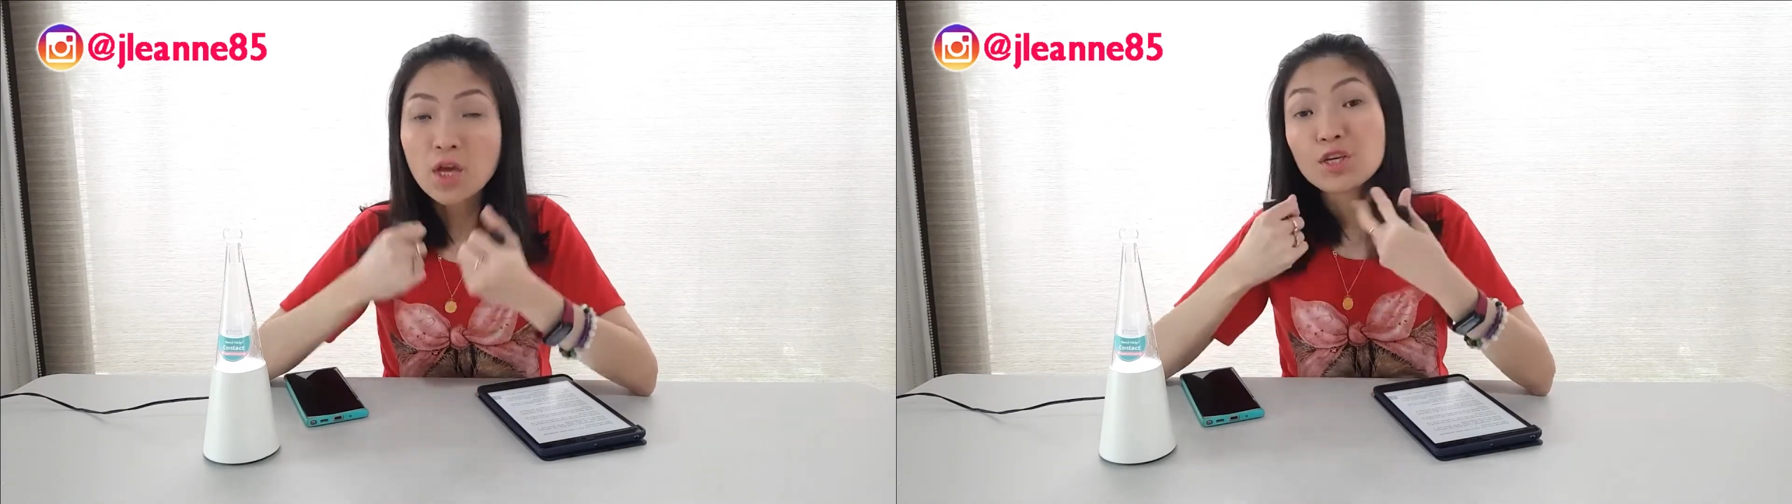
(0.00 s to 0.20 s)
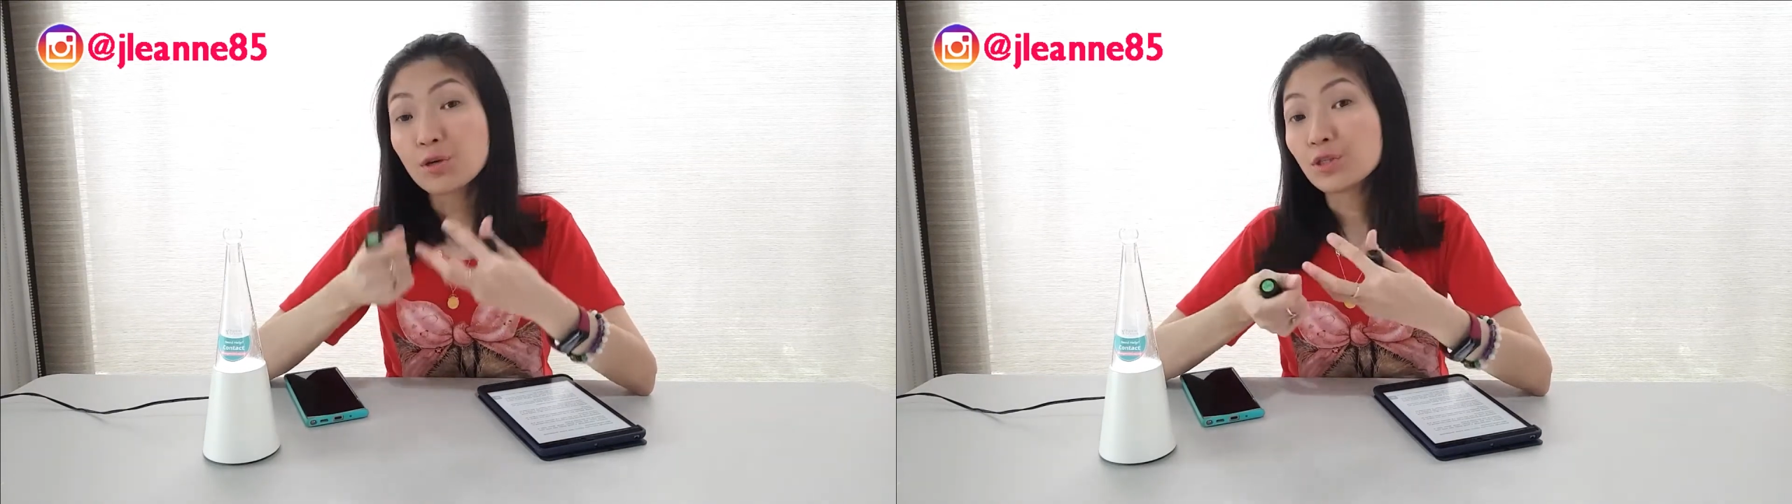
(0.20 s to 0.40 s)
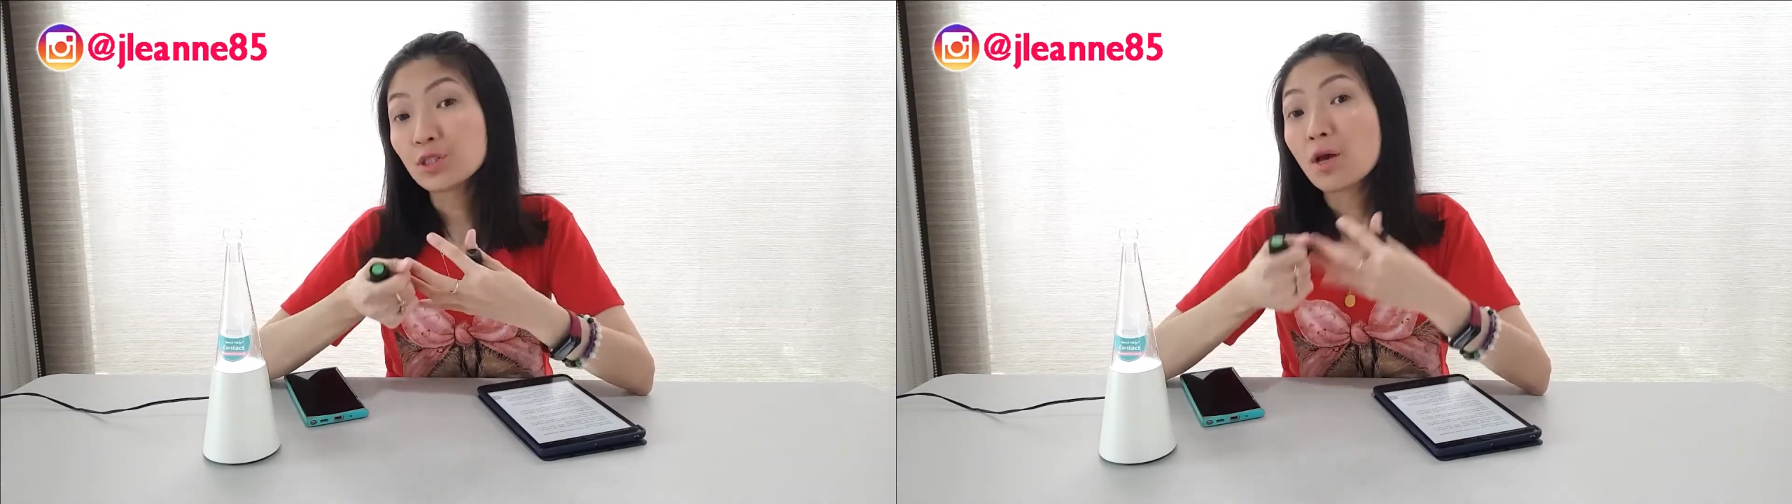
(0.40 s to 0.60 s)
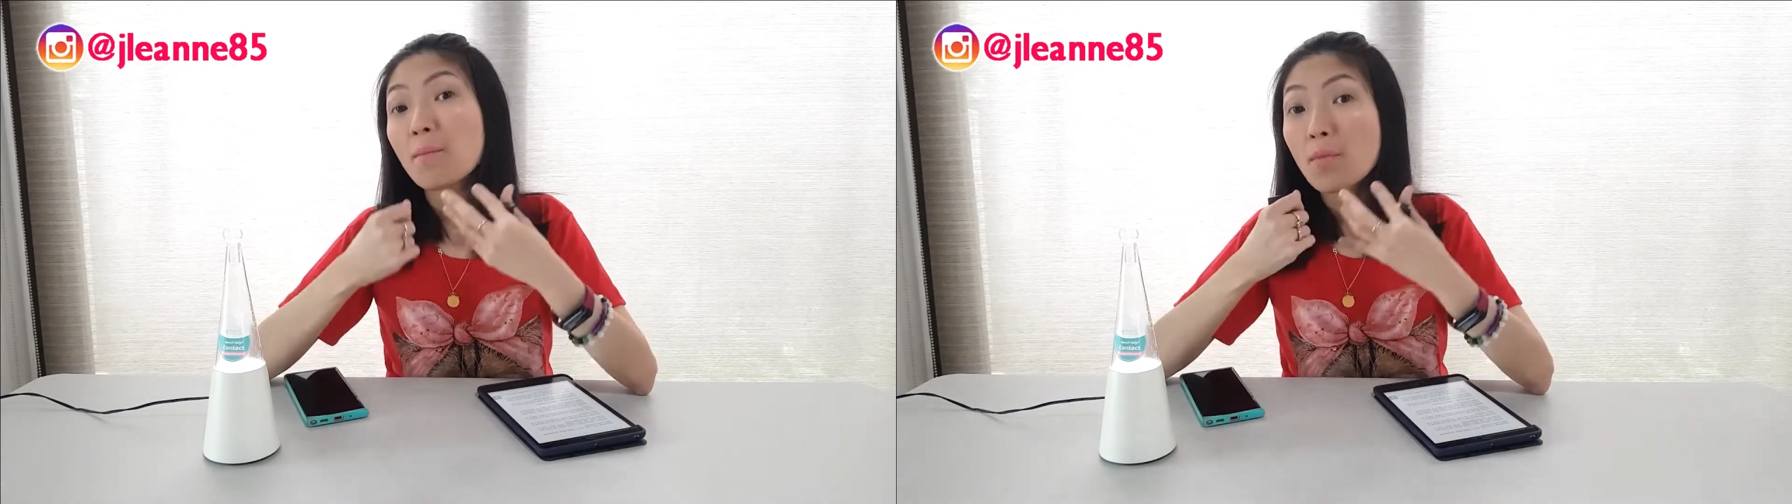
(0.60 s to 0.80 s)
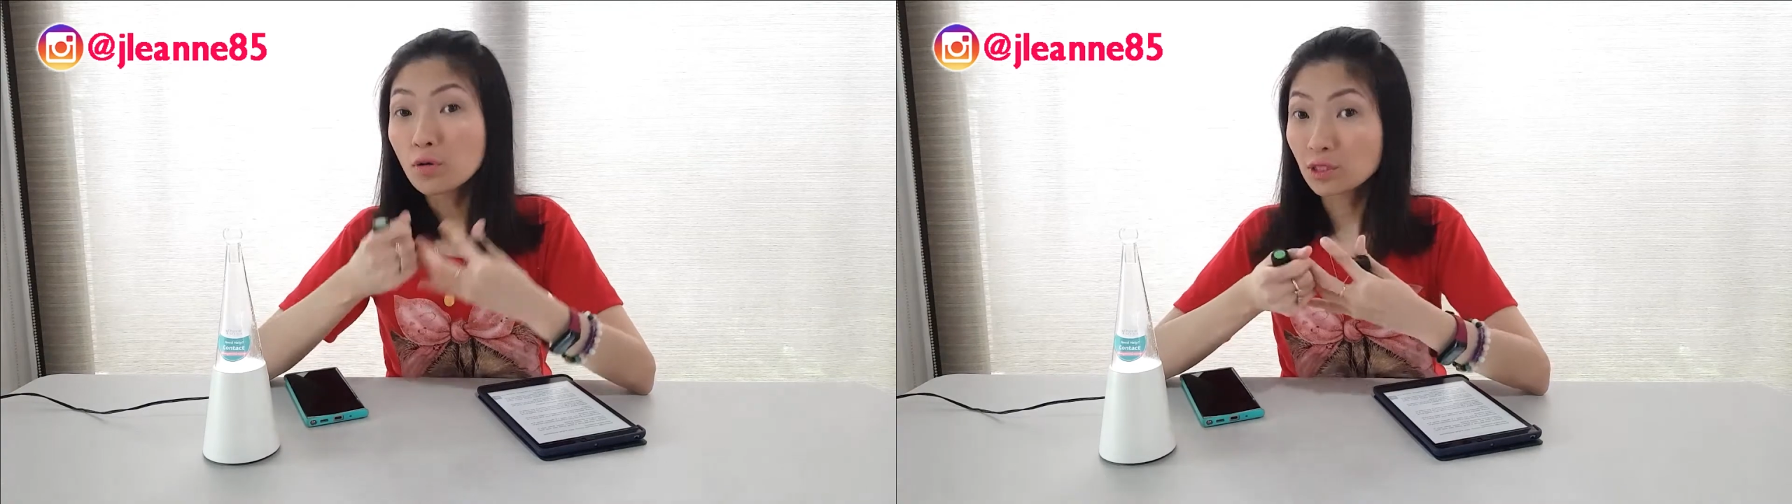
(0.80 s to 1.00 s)
used
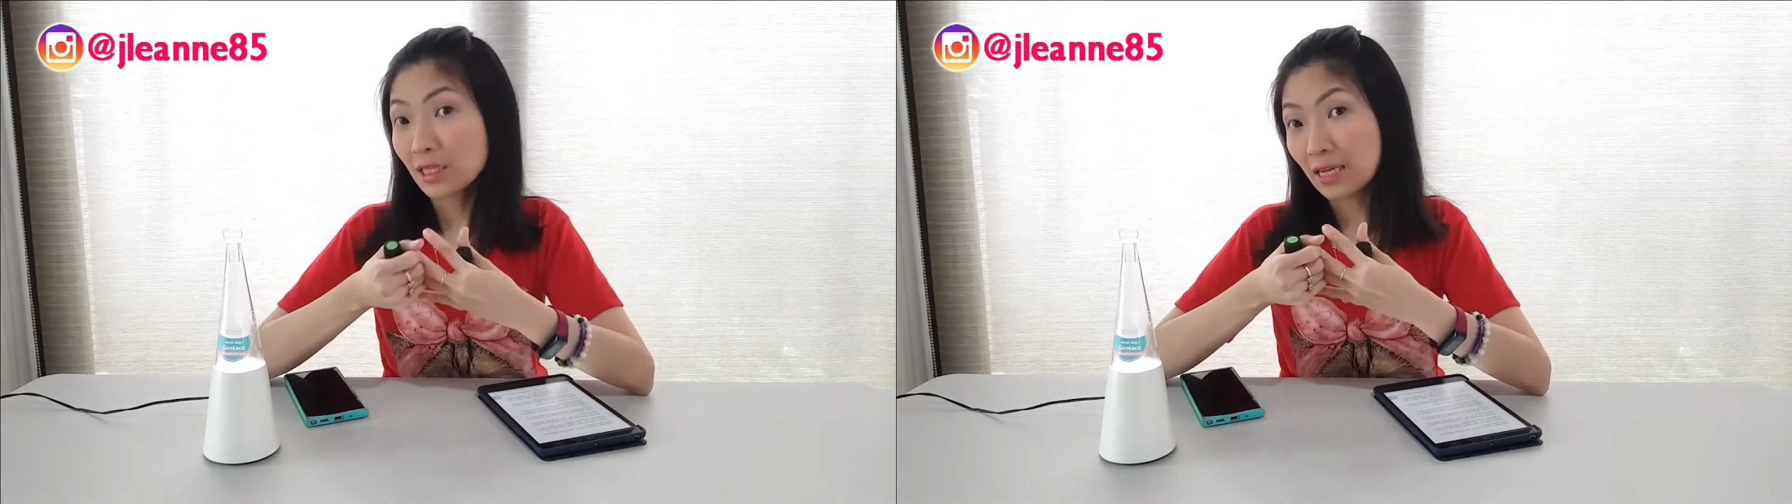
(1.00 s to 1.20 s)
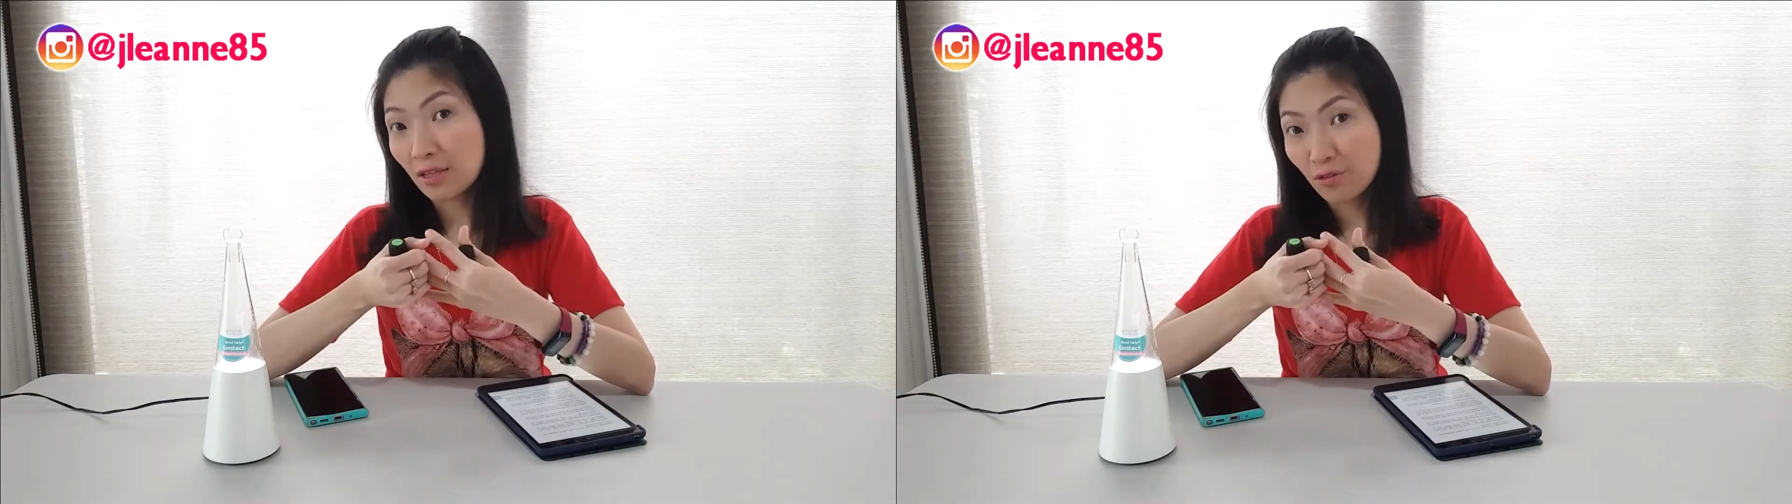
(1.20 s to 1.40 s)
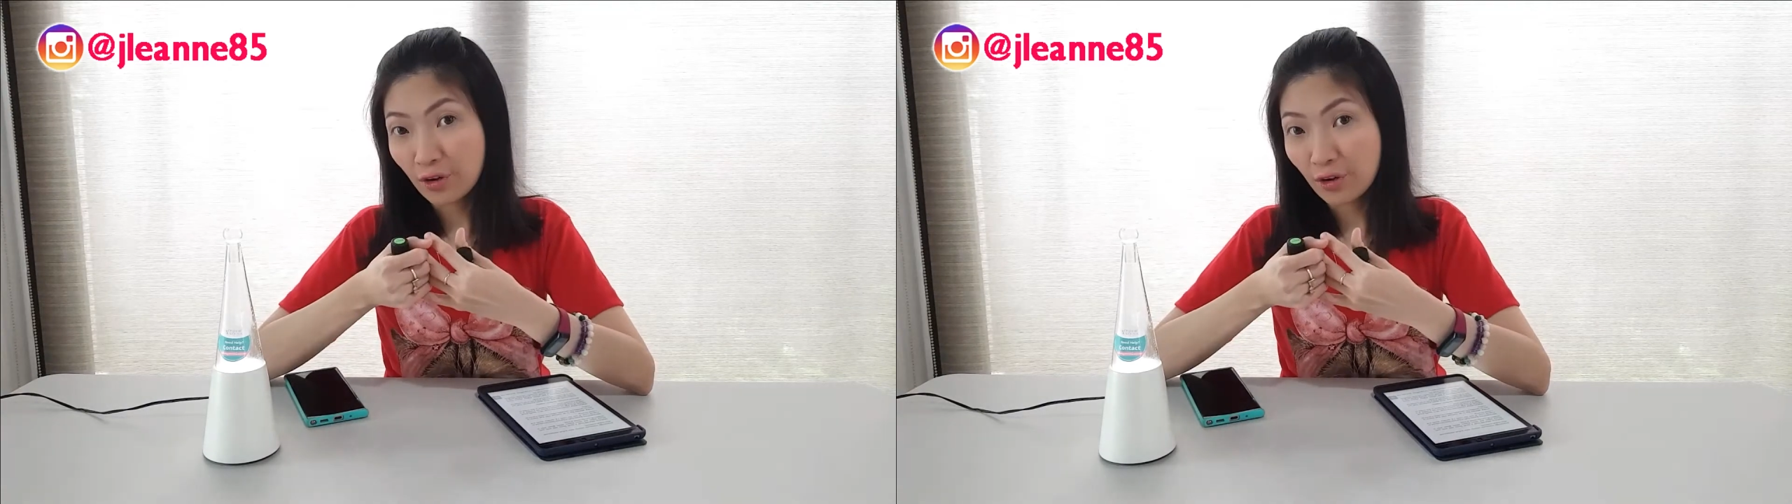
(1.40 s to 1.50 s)
mostly in the